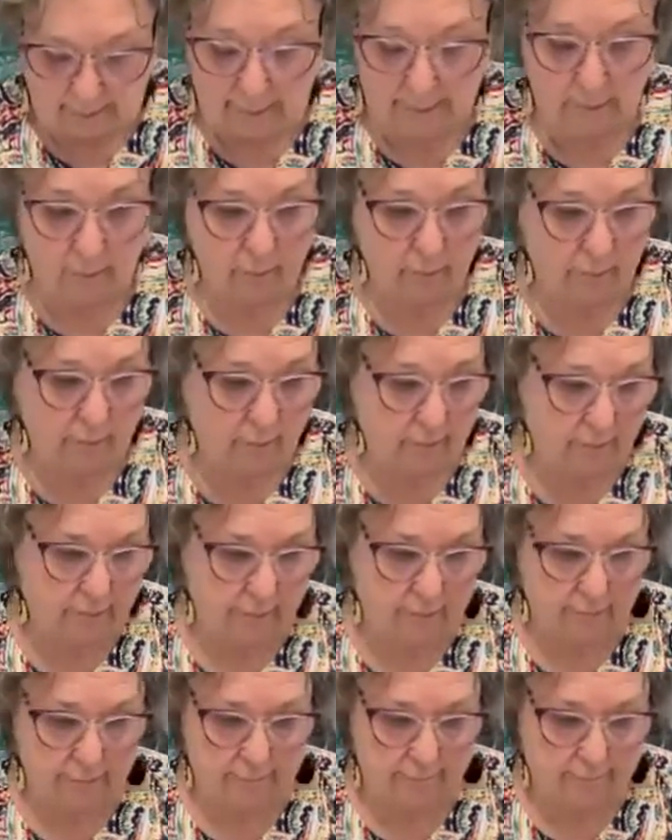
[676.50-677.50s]
don't
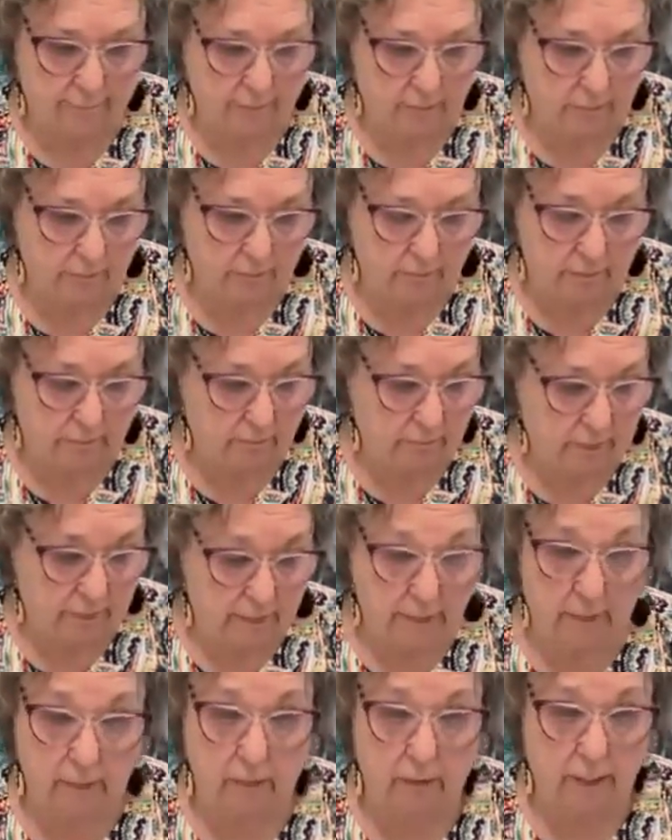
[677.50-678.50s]

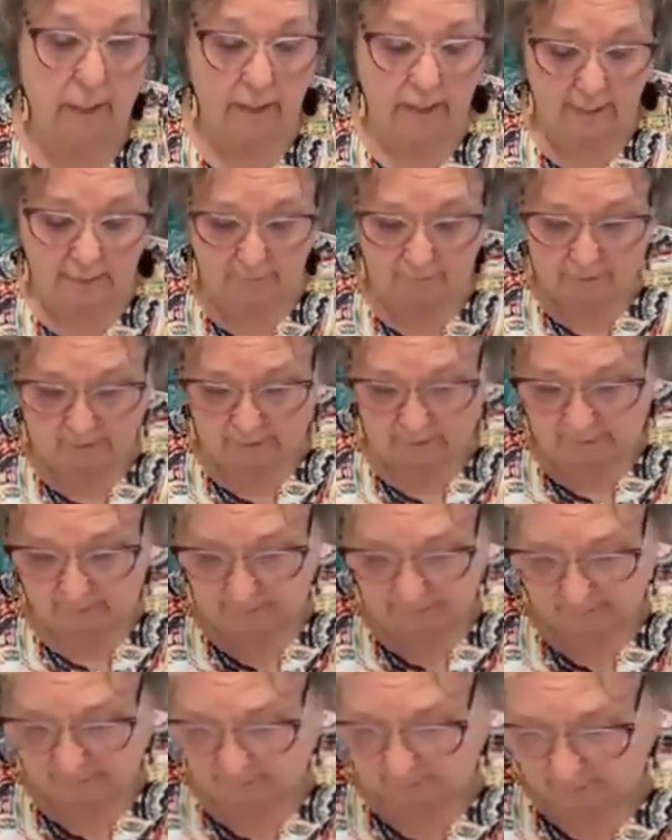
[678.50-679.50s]
think I have
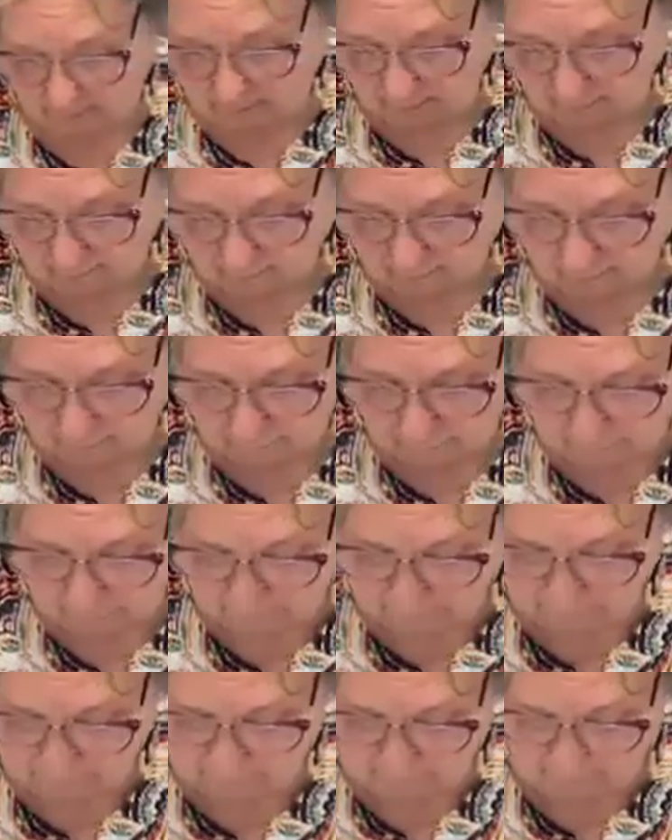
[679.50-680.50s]
anything
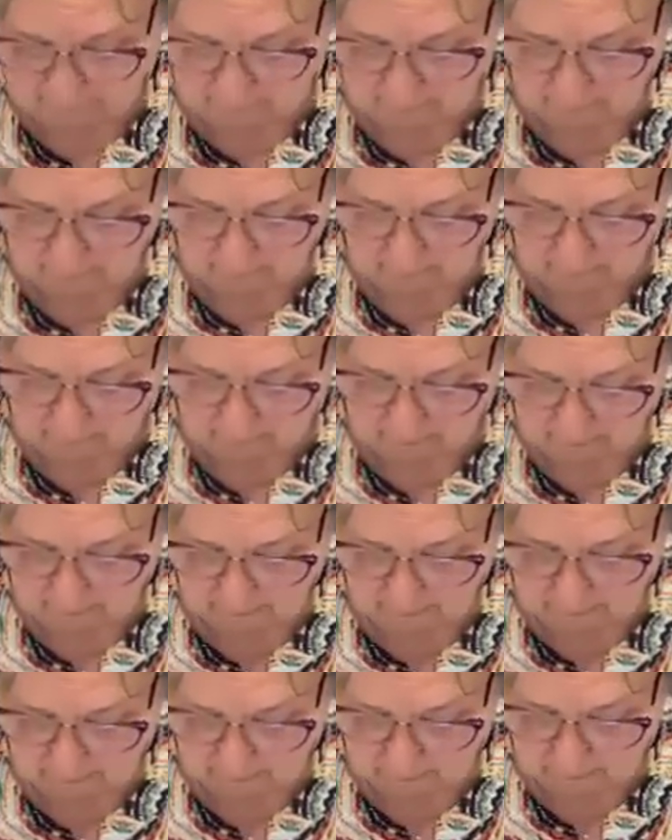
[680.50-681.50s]
pressing
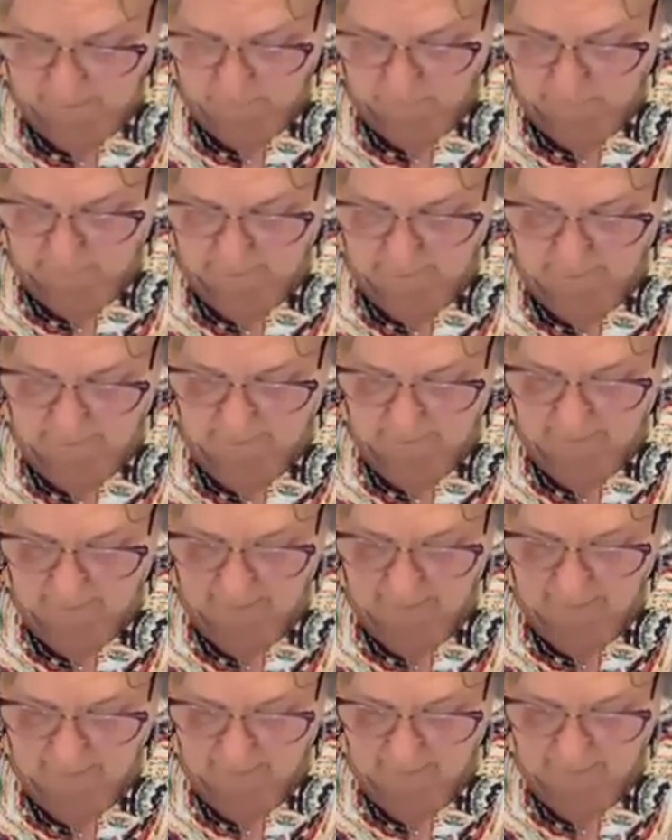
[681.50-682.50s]
in this week
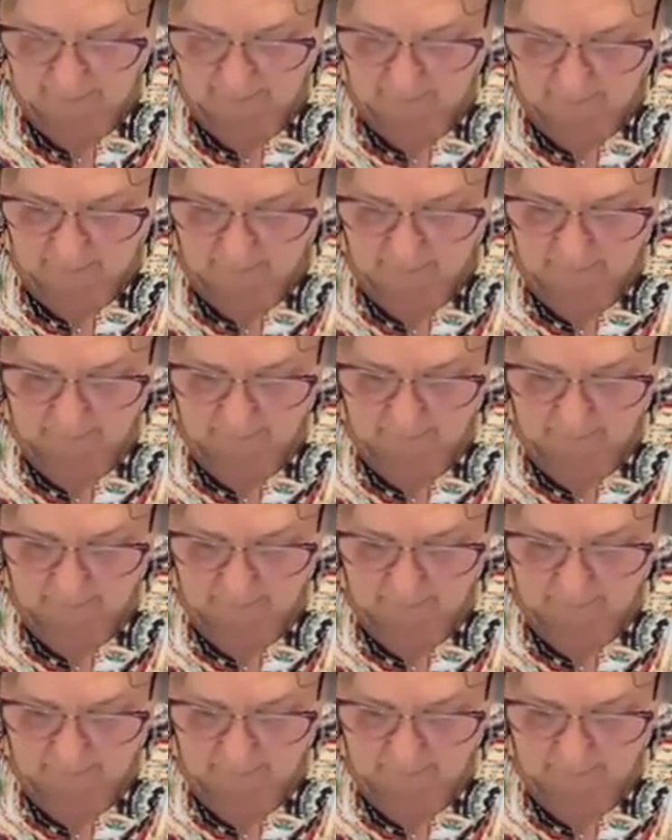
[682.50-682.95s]
yet